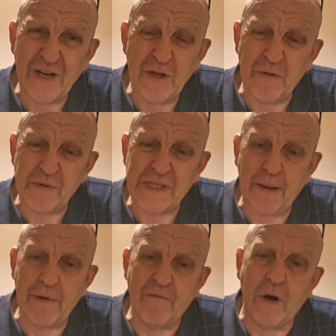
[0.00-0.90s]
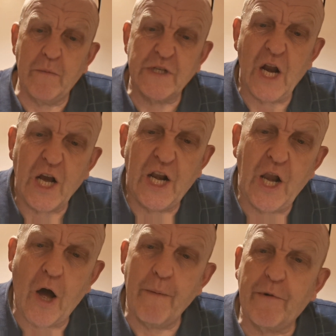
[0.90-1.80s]
I knew there was something wrong. It was like a
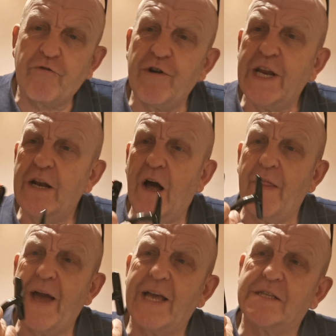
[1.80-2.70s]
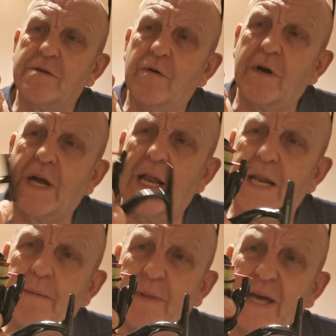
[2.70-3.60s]
lime green, like that sort of
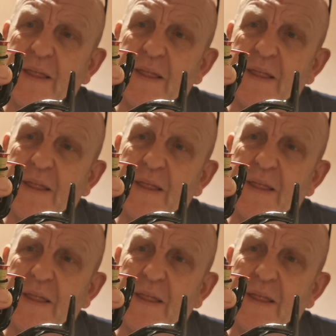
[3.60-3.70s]
colour, but